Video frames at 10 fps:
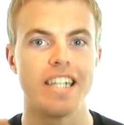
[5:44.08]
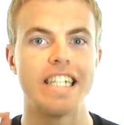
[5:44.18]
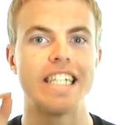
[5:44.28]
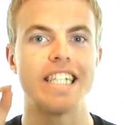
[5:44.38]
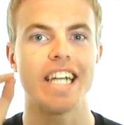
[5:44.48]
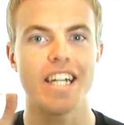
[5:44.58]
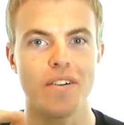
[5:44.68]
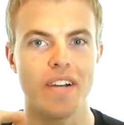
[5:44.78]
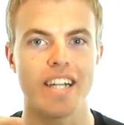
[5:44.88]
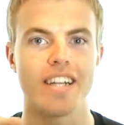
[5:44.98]

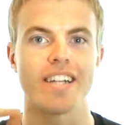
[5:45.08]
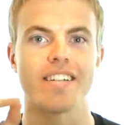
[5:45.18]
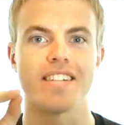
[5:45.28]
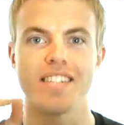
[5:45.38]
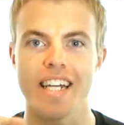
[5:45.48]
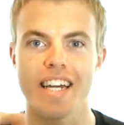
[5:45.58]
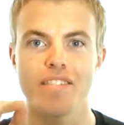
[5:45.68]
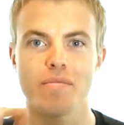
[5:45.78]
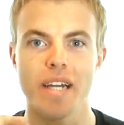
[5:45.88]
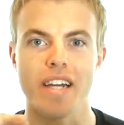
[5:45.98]
generating the state
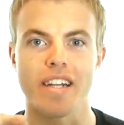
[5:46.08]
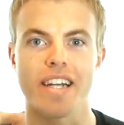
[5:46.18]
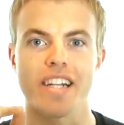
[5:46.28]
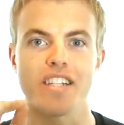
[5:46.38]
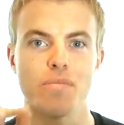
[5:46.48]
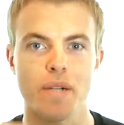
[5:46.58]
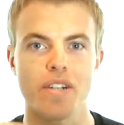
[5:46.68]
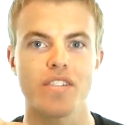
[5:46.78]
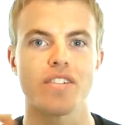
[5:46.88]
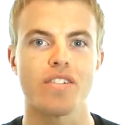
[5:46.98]
of being that
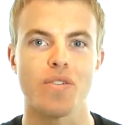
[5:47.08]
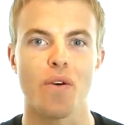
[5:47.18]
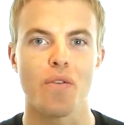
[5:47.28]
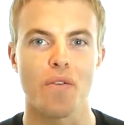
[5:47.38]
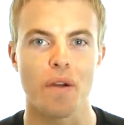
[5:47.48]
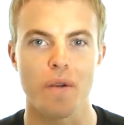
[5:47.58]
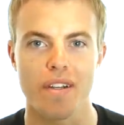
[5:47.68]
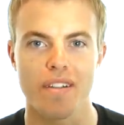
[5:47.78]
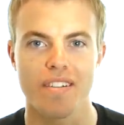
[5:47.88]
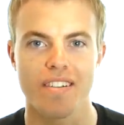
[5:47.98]
experiences no free
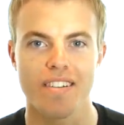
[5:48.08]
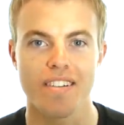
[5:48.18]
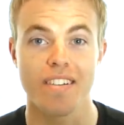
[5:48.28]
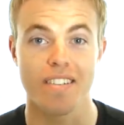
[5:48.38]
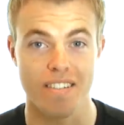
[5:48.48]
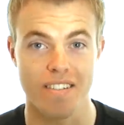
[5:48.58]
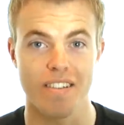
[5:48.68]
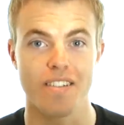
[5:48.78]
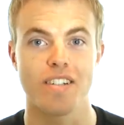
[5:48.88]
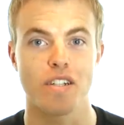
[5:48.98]
will
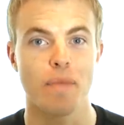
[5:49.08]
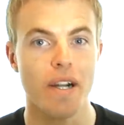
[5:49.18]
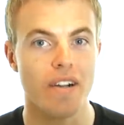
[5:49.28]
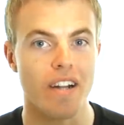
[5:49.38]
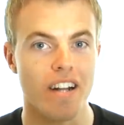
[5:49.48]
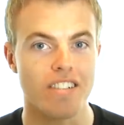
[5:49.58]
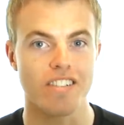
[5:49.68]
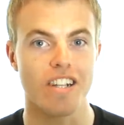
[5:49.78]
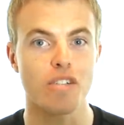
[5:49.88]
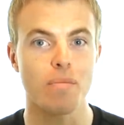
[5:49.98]
such paradox,
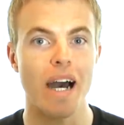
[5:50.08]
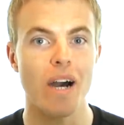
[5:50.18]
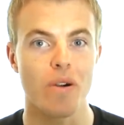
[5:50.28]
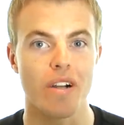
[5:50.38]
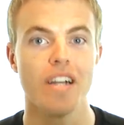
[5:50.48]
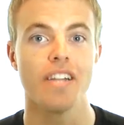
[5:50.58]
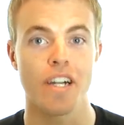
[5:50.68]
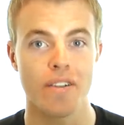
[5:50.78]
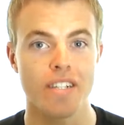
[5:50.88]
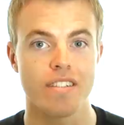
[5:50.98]
such power
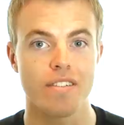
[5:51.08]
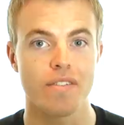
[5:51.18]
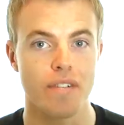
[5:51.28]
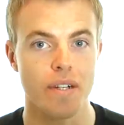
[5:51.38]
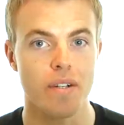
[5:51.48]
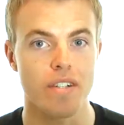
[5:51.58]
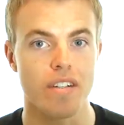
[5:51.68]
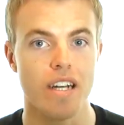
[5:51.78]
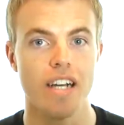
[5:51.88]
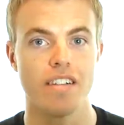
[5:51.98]
there is in free will
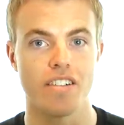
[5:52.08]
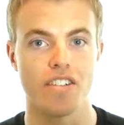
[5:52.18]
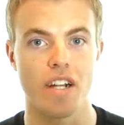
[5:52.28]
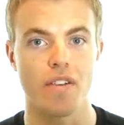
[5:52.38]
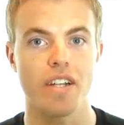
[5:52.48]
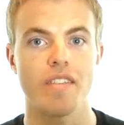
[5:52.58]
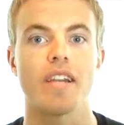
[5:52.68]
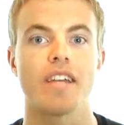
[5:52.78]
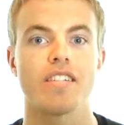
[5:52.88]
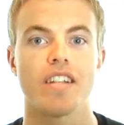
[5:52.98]
to generate
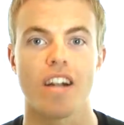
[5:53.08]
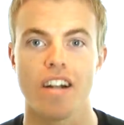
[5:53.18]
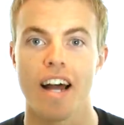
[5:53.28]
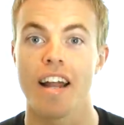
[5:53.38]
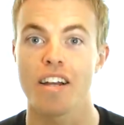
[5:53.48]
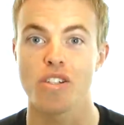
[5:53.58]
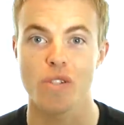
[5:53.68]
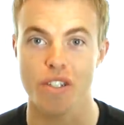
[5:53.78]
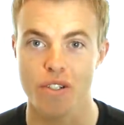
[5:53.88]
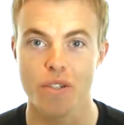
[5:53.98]
things that are not
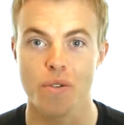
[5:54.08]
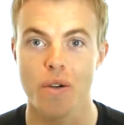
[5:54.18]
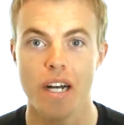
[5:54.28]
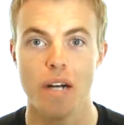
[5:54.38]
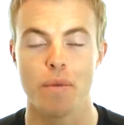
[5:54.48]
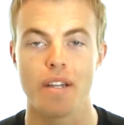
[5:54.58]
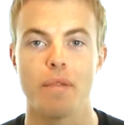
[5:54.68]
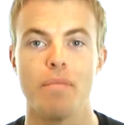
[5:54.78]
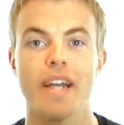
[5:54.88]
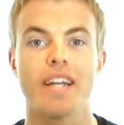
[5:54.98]
actually true, but
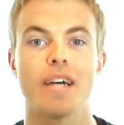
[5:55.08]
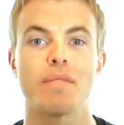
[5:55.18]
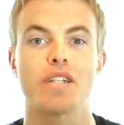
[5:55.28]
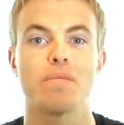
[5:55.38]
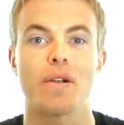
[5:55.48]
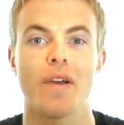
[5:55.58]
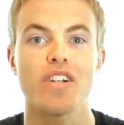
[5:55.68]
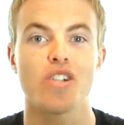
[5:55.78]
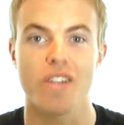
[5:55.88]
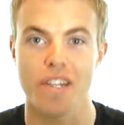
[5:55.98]
then make them
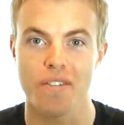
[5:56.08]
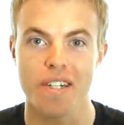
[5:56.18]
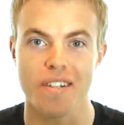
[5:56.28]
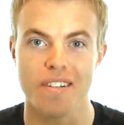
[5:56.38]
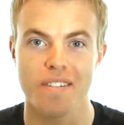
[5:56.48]
experientially real.